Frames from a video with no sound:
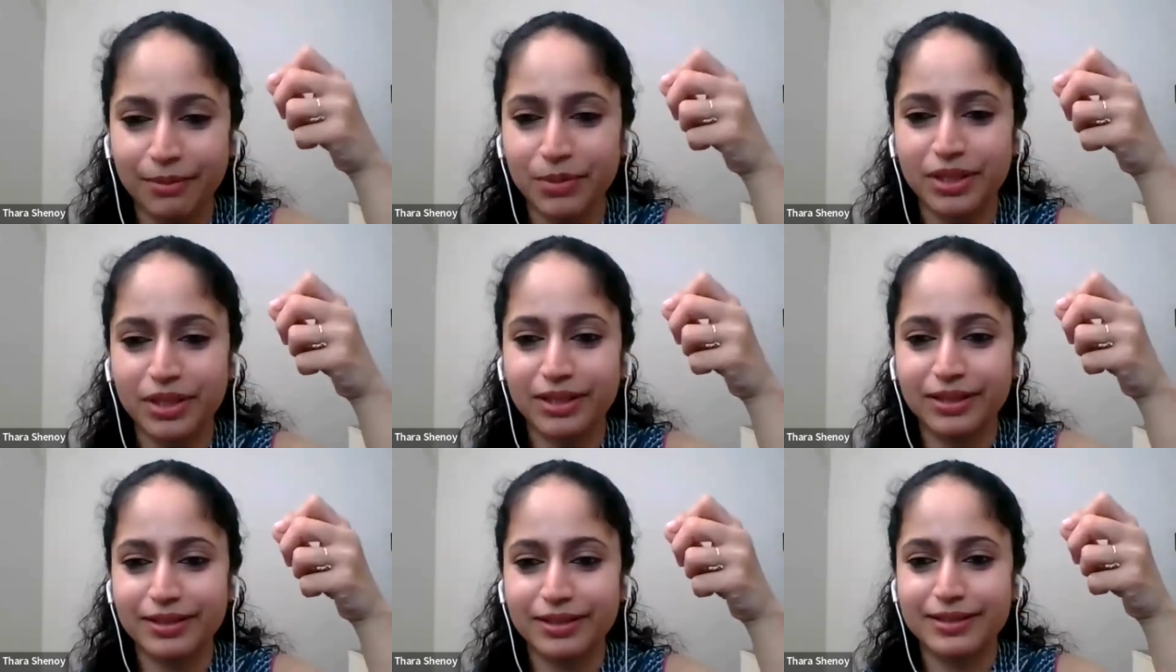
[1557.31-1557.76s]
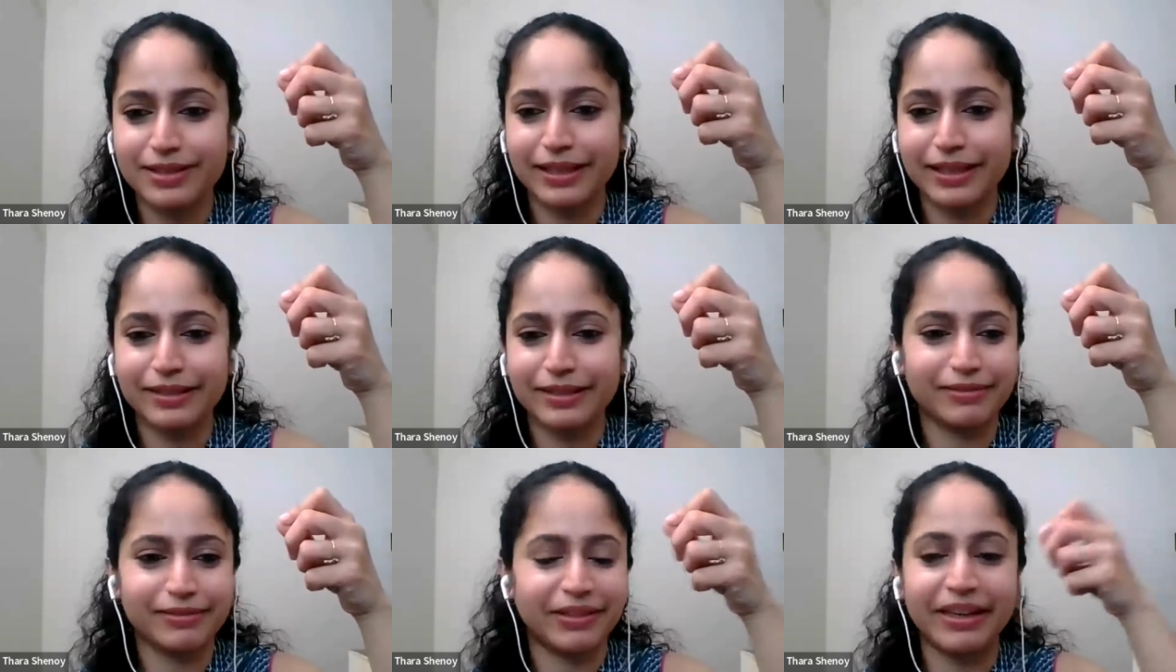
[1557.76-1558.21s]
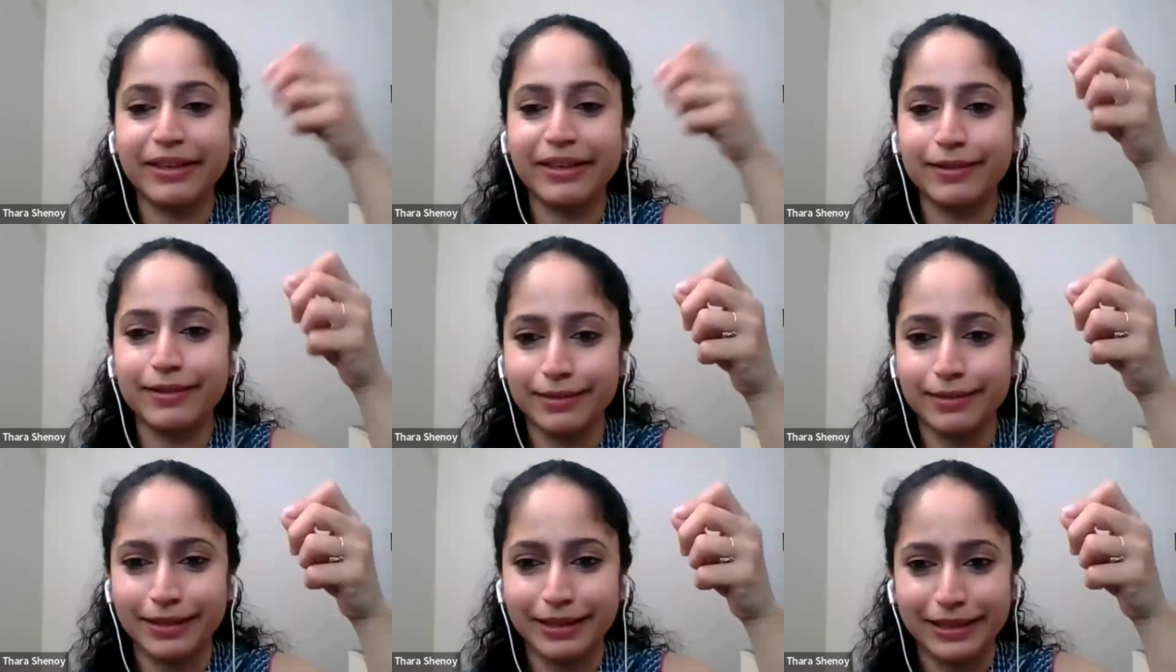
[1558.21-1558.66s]
I mean, it is like
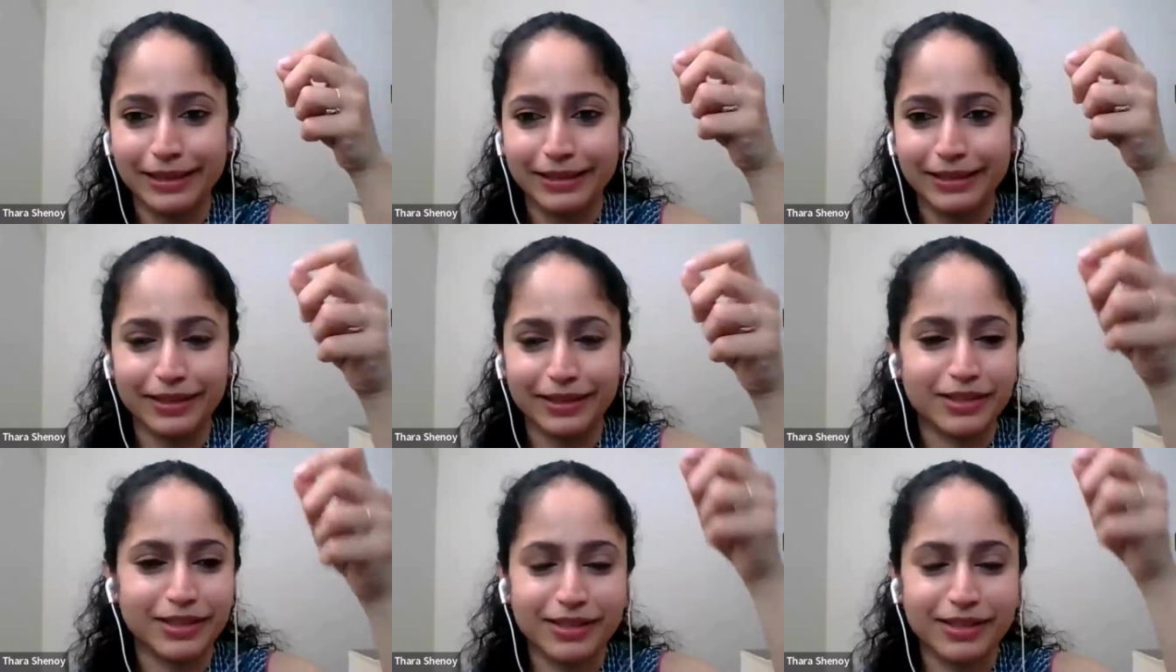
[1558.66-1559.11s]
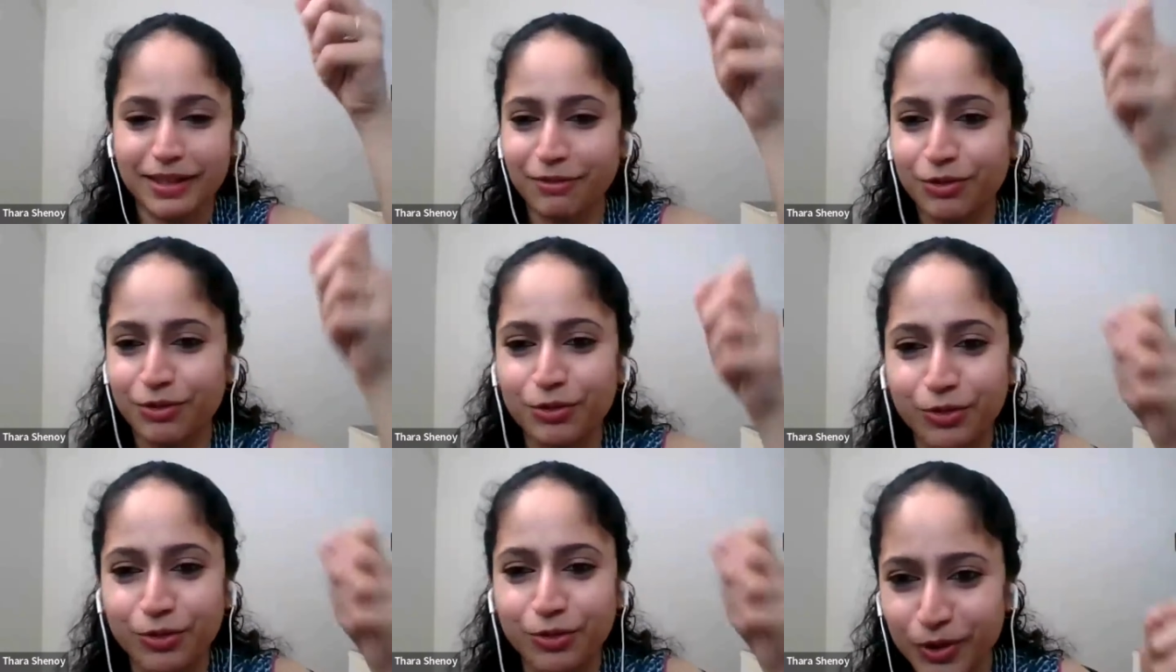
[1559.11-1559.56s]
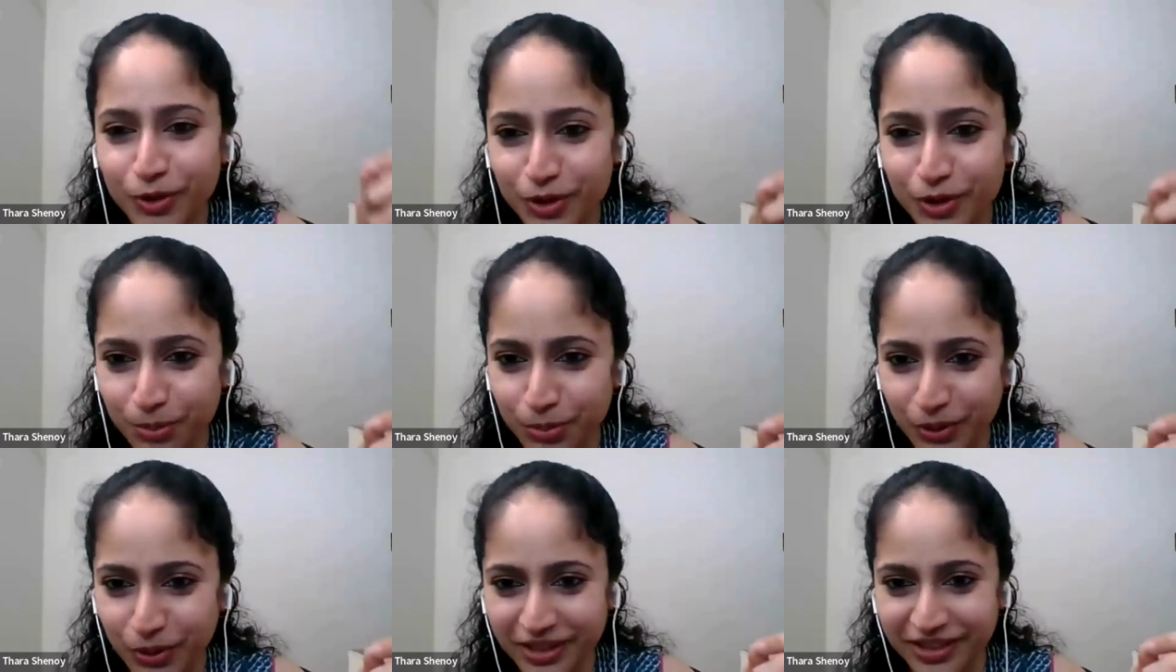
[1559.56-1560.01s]
ready. They just have to follow
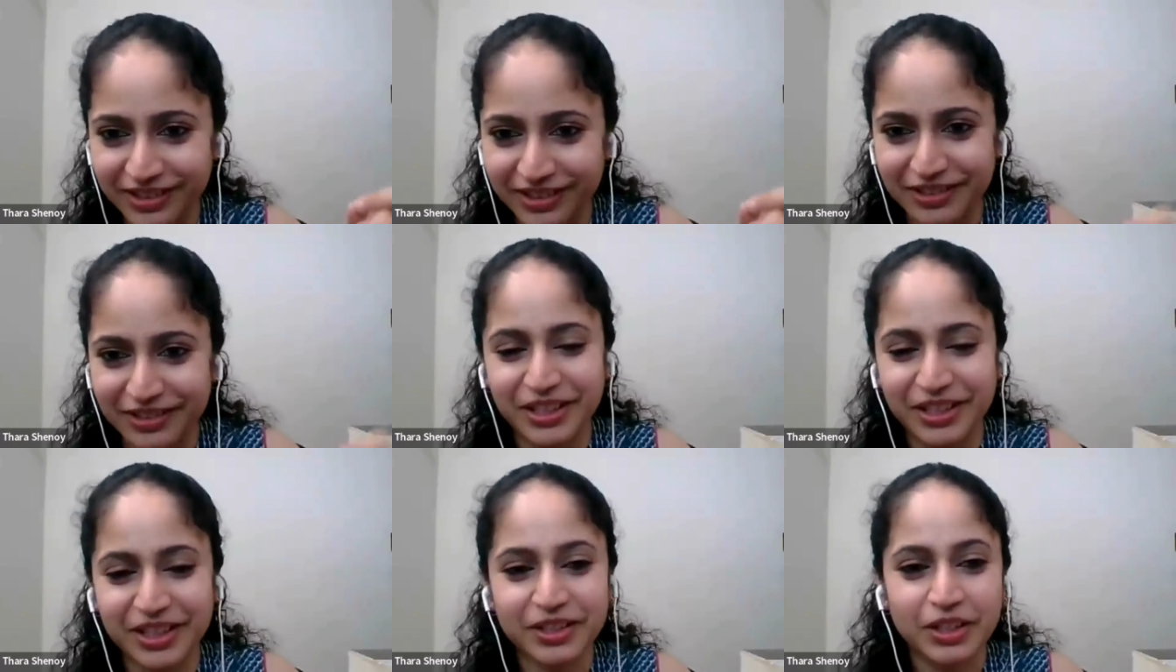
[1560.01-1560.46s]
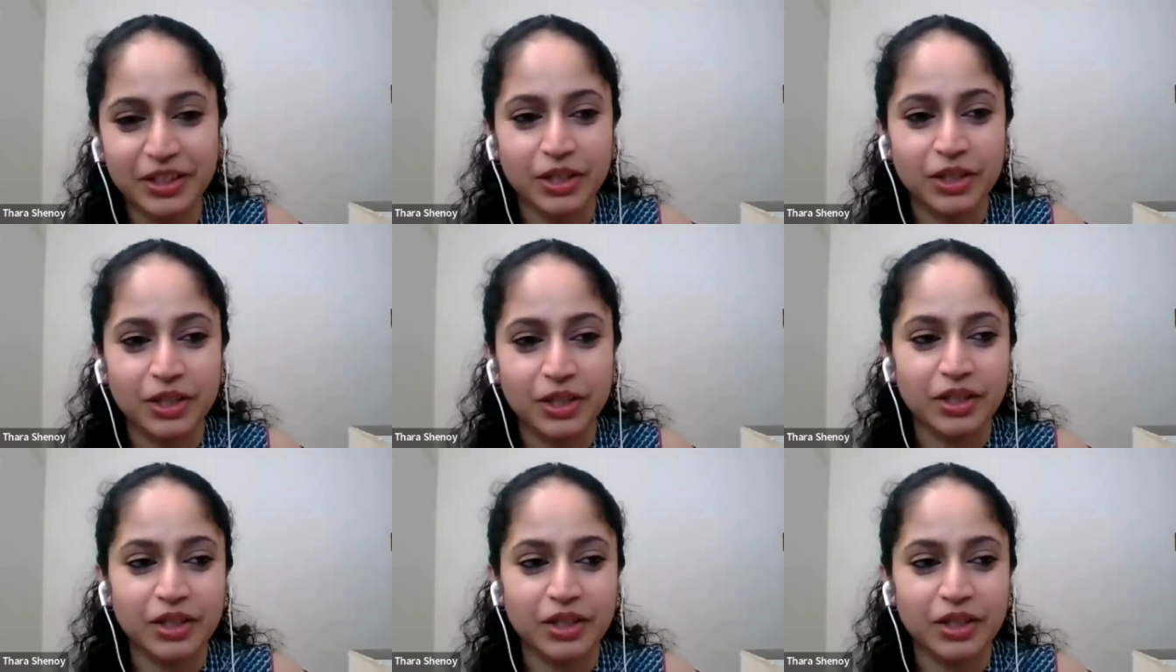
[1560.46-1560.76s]
the booklet, right?